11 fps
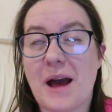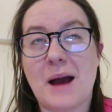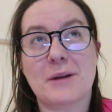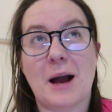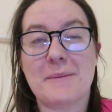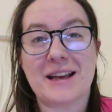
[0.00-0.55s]

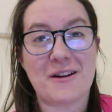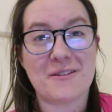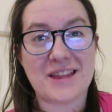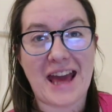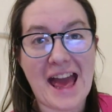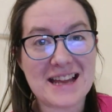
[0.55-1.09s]
coming out of
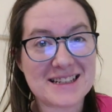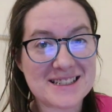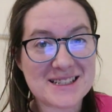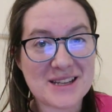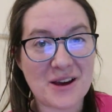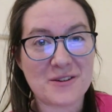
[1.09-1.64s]
the
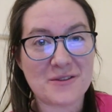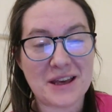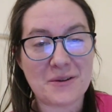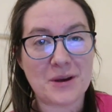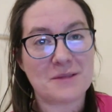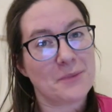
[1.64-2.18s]
end of
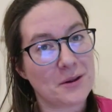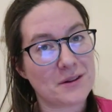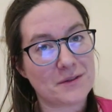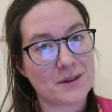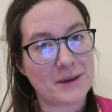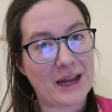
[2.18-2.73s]
it with both
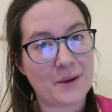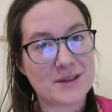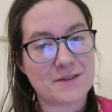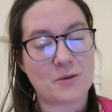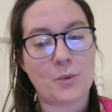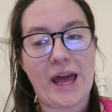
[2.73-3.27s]
of them now in
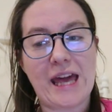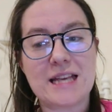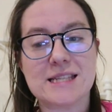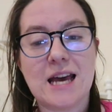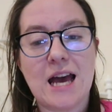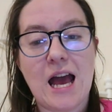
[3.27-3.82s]
different
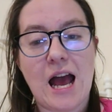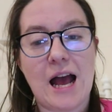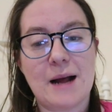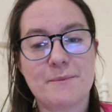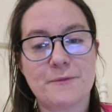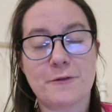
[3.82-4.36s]
ways,
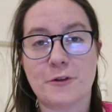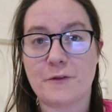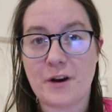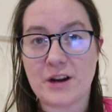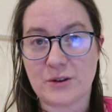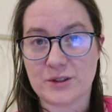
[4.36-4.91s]
for a
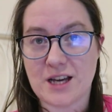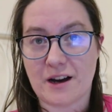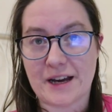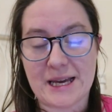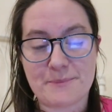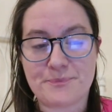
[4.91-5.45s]
very long
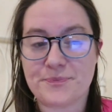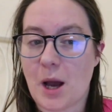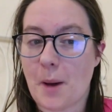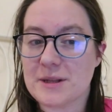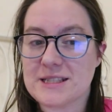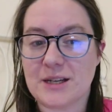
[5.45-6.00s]
time,
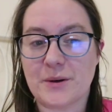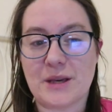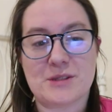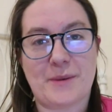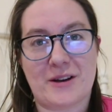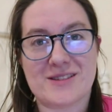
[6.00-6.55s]
up until he
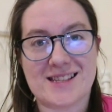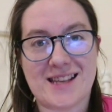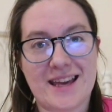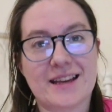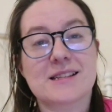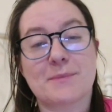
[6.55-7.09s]
was about
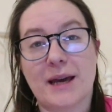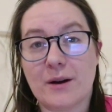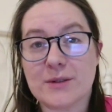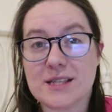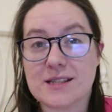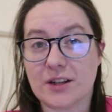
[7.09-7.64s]
six. My
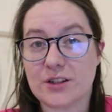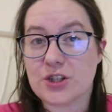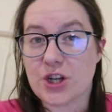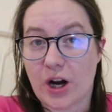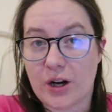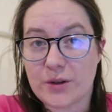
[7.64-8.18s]
eldest son
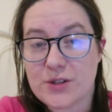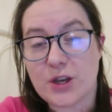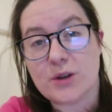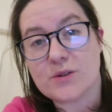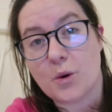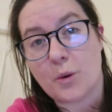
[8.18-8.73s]
Charles,
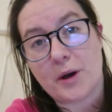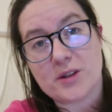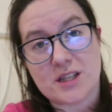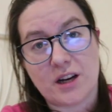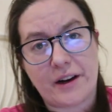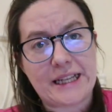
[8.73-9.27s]
who's almost
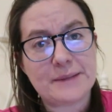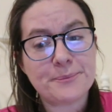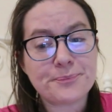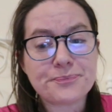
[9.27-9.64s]
nine,